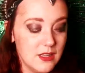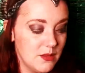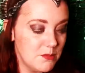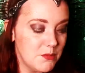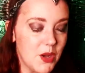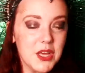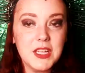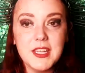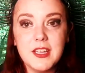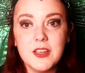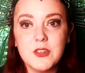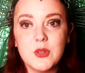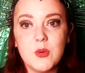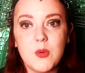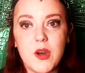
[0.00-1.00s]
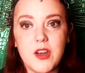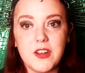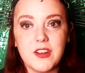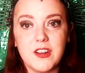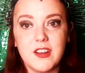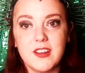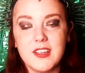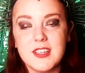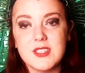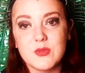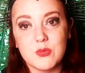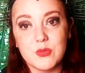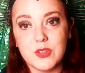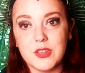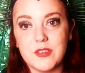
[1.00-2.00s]
Modeling underwater is
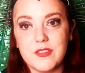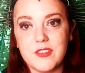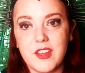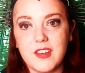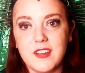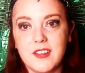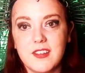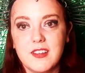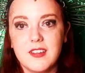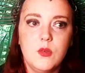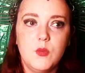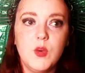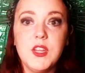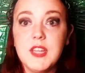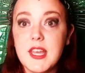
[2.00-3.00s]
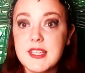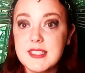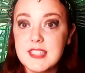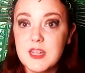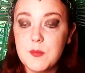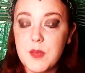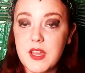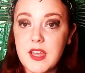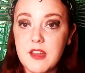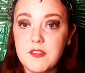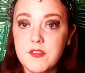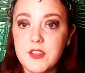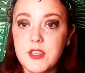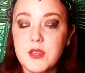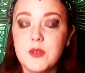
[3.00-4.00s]
really fun. One last tip I have
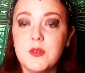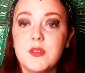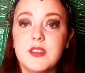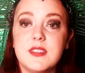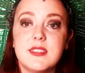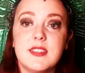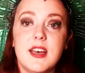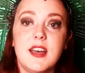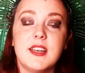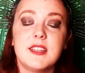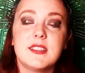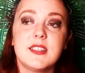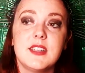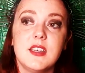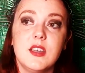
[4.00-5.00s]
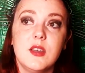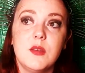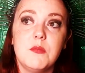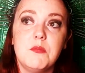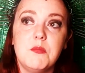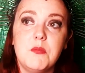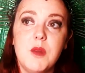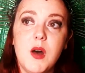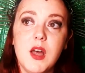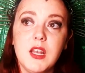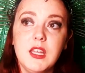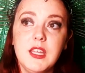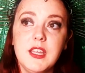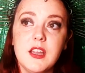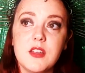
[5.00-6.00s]
for you is that
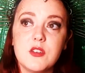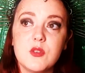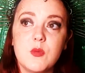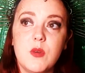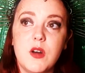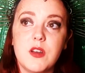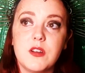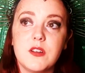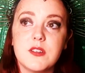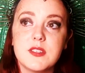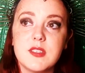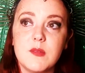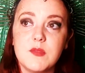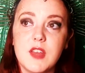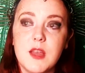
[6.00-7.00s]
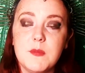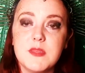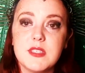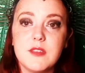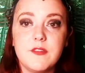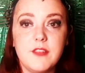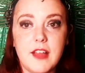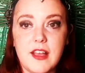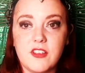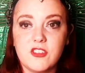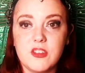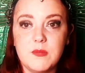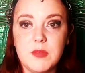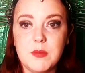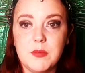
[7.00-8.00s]
modeling underwater, sometimes the flash
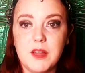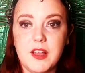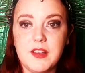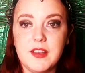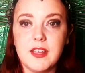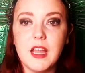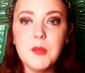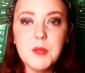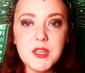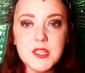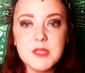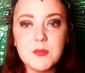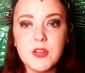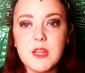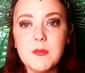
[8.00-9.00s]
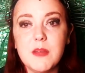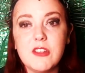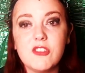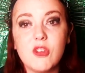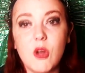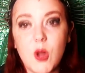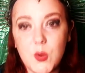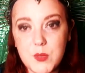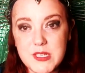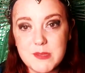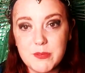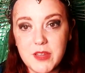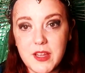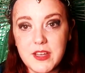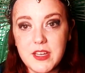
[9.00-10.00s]
can be blinding. I mean, it's pretty much always
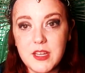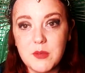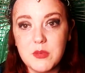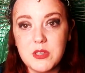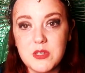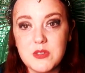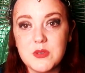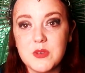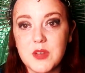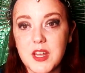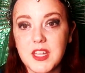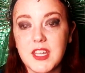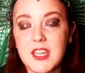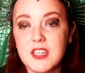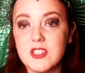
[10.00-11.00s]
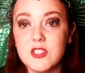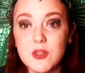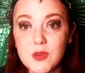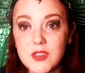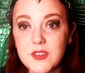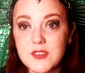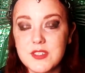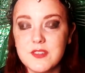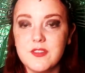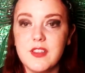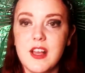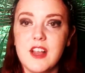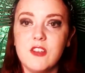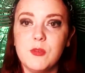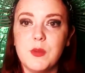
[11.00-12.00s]
blinding when you do it on land too and there's a
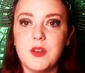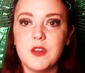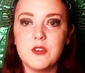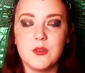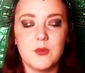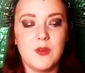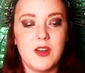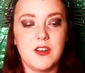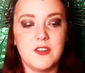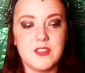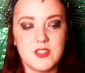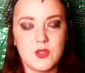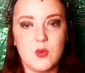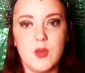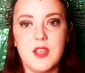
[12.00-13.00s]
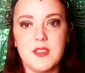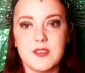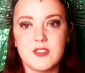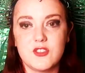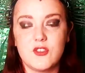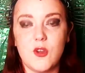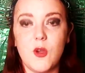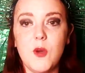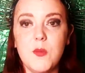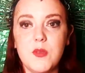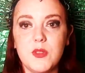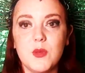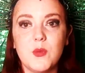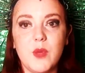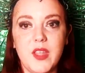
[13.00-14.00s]
flash, but underwater it's quite the strobe in
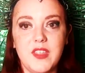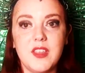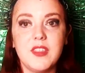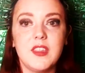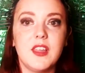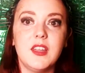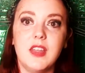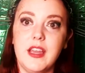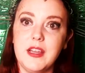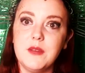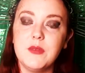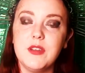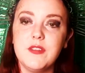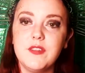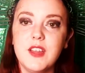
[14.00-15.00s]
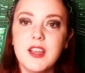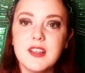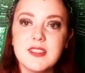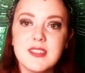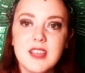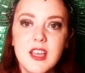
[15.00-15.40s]
the way that the light reflects.